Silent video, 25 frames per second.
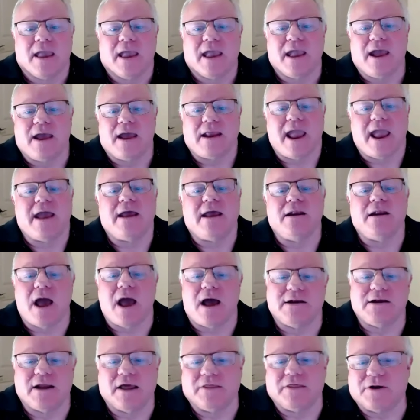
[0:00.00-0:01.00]
And
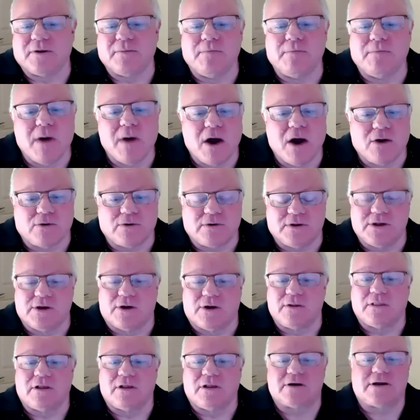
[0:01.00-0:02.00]
another moat, you
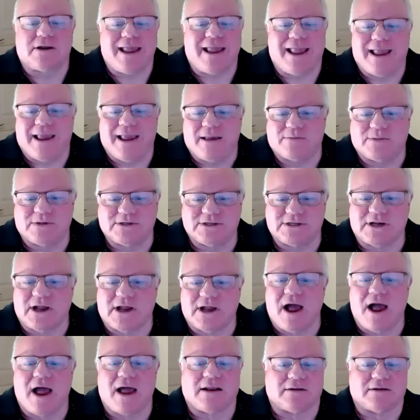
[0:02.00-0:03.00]
know, look at
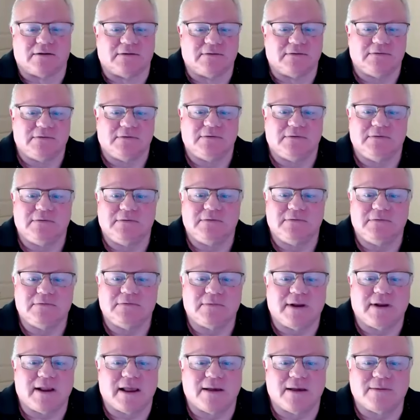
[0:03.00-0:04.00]
Amazon,
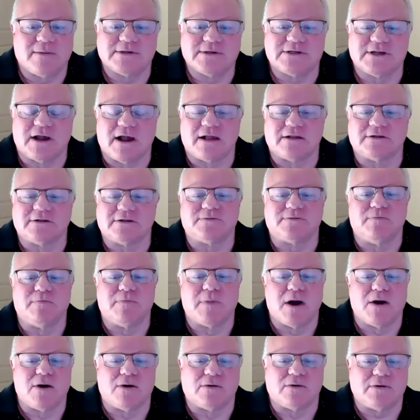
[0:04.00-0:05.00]
Amazon's
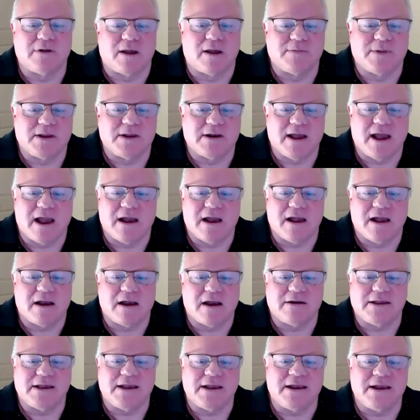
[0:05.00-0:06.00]
moat. I mean, how
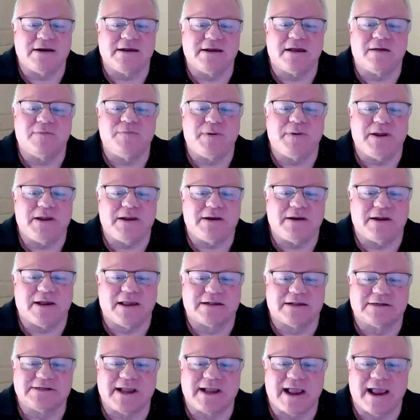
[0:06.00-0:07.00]
are you going to compete
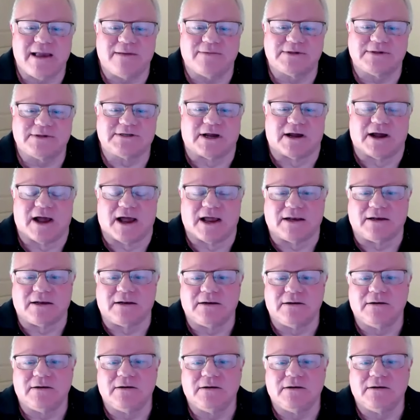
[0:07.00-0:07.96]
against Amazon?